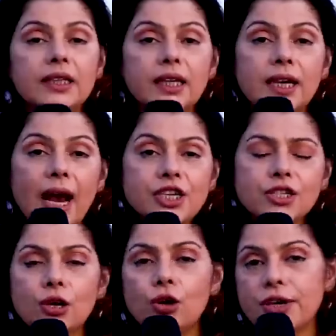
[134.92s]
The
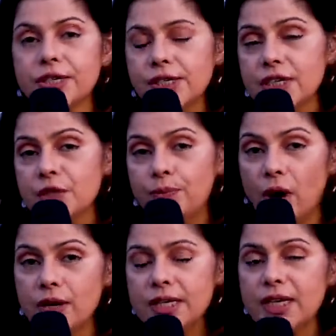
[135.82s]
national logistics
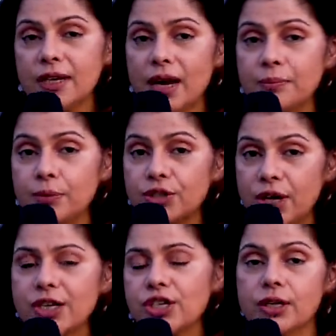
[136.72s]
policy can
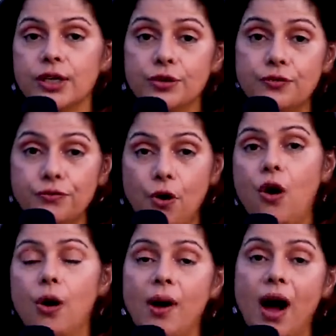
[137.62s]
potentially
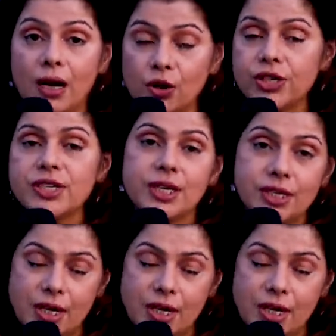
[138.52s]
reform our logistics